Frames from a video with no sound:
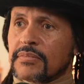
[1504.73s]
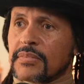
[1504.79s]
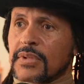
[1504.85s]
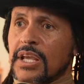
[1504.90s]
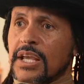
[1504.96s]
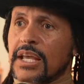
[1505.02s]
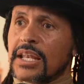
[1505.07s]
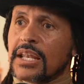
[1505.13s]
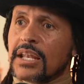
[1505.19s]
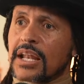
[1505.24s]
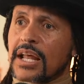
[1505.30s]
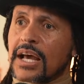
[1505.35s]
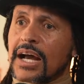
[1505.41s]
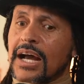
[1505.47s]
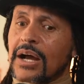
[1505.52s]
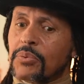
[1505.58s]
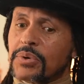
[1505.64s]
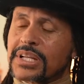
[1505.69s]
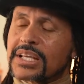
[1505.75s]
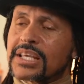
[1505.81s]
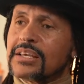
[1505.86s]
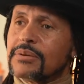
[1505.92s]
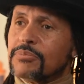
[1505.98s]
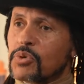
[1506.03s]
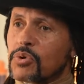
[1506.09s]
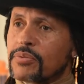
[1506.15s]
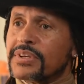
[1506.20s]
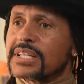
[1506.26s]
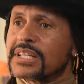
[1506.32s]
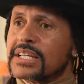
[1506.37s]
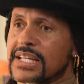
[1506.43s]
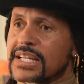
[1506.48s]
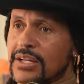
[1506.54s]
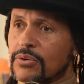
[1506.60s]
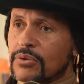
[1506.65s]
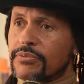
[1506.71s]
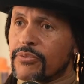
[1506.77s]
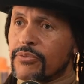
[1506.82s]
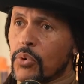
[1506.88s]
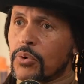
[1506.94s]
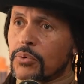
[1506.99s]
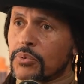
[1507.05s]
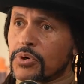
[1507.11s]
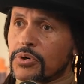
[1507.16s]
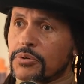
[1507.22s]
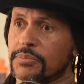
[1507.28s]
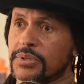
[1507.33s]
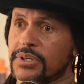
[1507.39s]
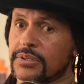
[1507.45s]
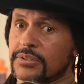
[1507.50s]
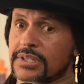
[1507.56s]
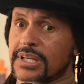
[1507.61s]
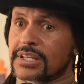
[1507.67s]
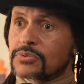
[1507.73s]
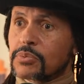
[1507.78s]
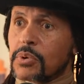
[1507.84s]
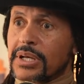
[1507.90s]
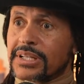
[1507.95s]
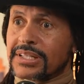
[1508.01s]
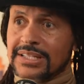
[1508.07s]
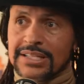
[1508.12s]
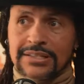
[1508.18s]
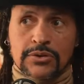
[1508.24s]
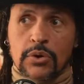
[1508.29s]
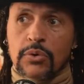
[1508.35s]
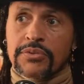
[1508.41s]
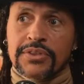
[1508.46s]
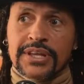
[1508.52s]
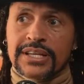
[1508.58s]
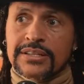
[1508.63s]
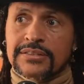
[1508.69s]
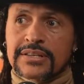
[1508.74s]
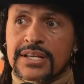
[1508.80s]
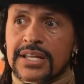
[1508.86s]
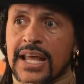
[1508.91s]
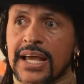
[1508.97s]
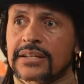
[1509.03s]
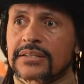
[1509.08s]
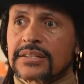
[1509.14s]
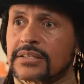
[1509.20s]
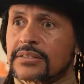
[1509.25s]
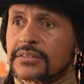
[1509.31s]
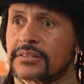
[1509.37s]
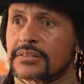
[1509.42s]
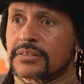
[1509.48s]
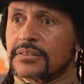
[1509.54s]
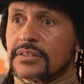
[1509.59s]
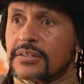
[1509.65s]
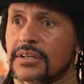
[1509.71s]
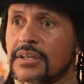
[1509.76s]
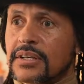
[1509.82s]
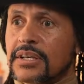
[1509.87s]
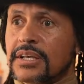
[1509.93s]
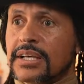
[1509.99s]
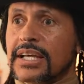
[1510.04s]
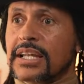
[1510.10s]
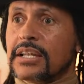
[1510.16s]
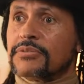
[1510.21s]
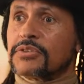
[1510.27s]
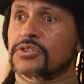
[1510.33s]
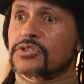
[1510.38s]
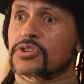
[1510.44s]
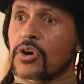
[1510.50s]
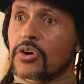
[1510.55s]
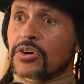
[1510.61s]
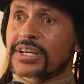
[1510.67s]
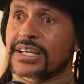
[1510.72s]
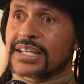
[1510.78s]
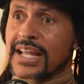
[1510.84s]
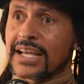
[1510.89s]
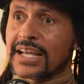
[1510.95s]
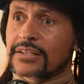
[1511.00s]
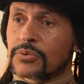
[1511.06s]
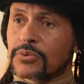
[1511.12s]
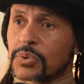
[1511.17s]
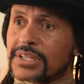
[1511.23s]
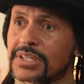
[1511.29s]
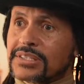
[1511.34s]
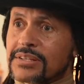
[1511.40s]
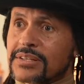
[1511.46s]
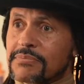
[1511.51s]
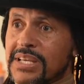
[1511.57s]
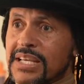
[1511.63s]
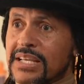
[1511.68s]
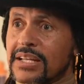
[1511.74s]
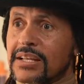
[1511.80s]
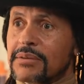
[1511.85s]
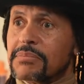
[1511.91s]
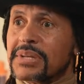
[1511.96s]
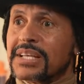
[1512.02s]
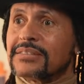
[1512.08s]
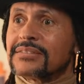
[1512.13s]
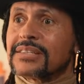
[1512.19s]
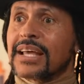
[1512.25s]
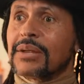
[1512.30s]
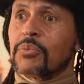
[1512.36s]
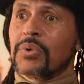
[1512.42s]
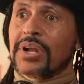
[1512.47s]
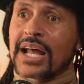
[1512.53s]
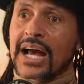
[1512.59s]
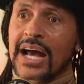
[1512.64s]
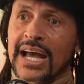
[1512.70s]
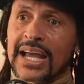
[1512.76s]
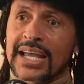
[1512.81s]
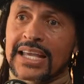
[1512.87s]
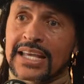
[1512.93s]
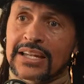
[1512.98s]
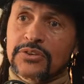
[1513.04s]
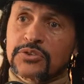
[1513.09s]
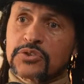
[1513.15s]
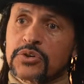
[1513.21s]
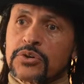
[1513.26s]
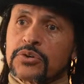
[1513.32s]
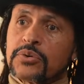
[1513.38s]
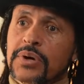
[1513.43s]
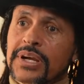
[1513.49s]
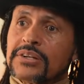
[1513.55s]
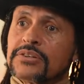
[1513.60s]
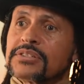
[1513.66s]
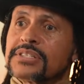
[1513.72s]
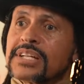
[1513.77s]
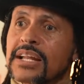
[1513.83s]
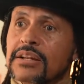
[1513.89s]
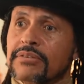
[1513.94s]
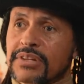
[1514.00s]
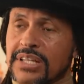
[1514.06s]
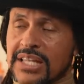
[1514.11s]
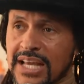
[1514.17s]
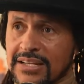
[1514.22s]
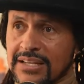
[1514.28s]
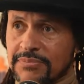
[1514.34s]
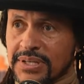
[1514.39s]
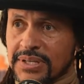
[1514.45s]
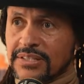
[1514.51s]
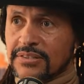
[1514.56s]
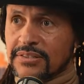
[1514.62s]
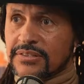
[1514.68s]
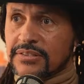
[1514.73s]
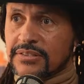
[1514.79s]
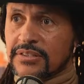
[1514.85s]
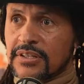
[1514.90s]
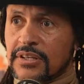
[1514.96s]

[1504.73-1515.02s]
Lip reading: And I want to keep moving the needle forward, because guess what? This whole thing is connected. And if it's all connected, what does it mean? It means that when I get into a greater state of alignment,